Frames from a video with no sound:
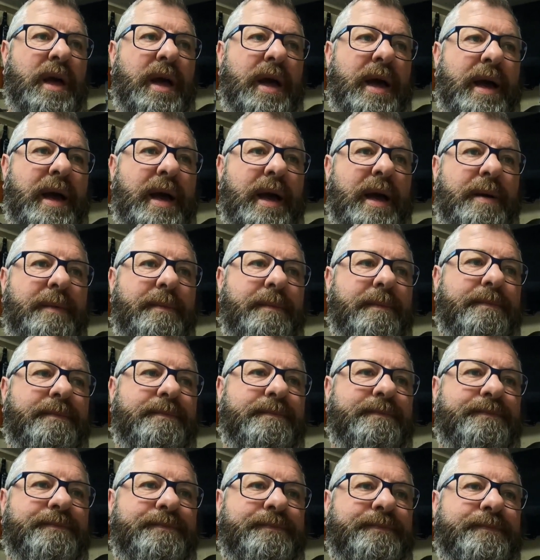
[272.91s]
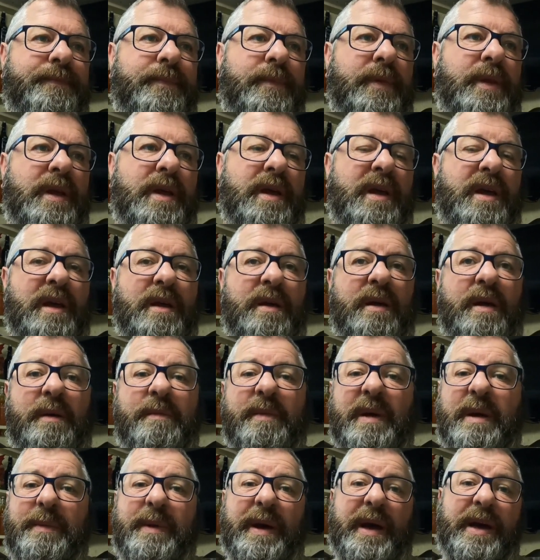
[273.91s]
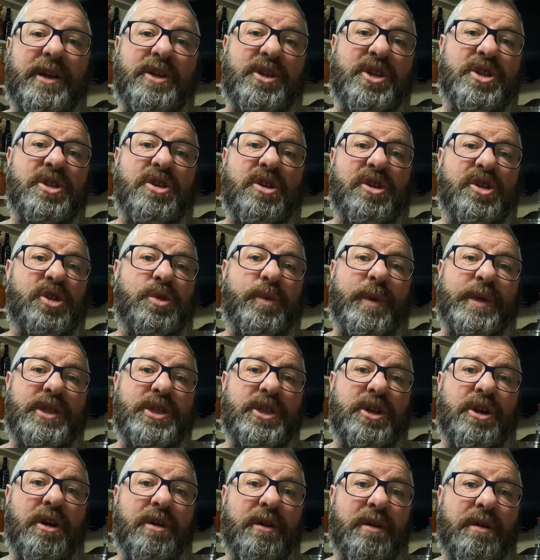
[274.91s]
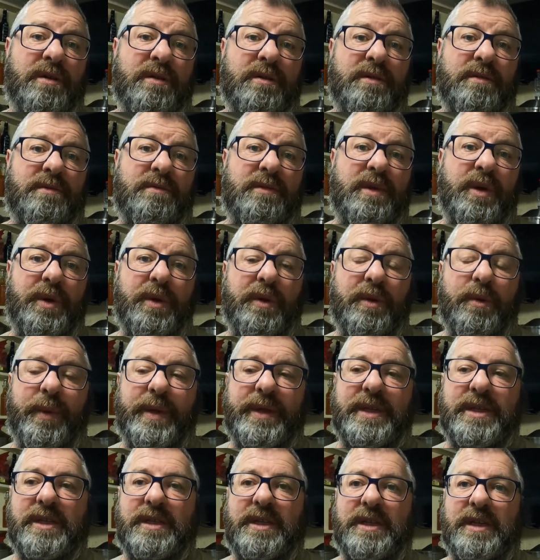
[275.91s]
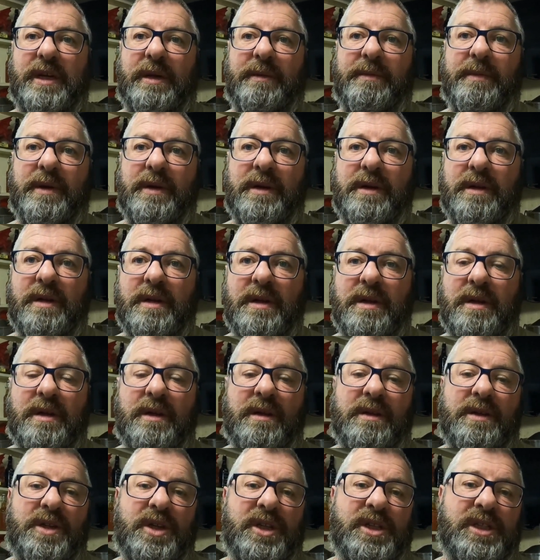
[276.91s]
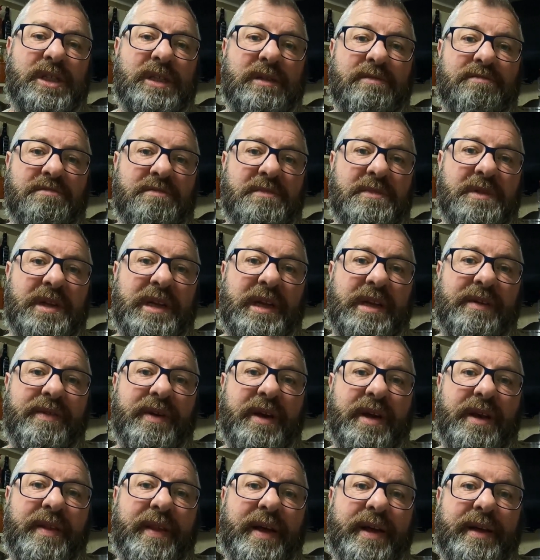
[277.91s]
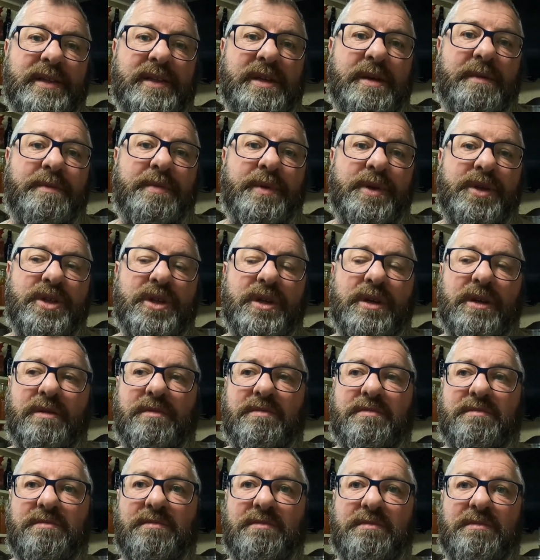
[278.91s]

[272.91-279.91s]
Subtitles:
and maybe I could just not switch it on during the winter time, just leave it in that temperature,